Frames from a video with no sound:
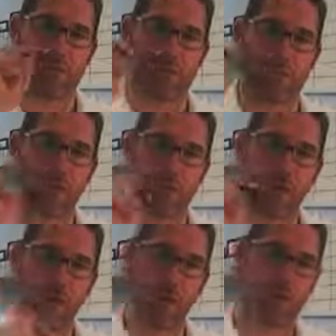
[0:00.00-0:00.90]
Great.
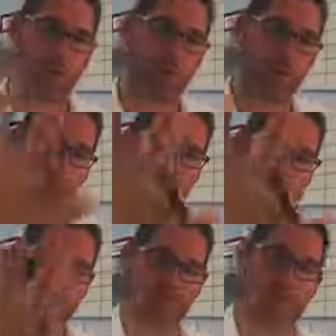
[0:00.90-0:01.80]
There
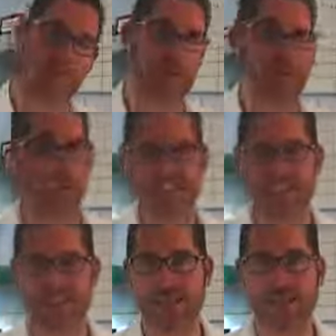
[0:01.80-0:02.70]
it goes. It's done
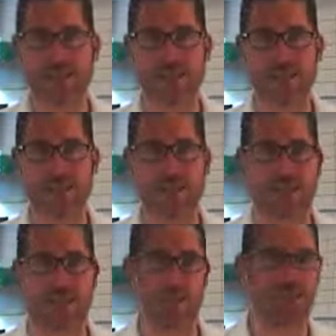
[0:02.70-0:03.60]
and easy, guys. You don't have to
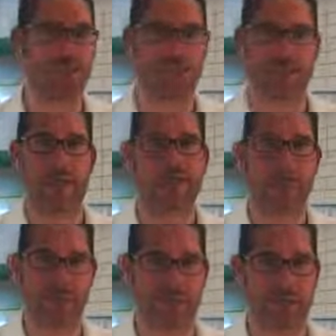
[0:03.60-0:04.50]
write a whole fucking novel
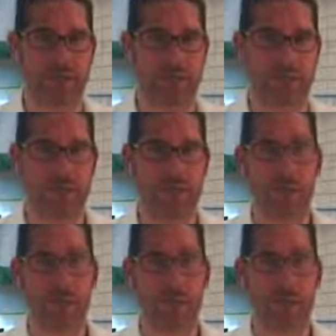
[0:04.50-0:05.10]
on this thing, okay?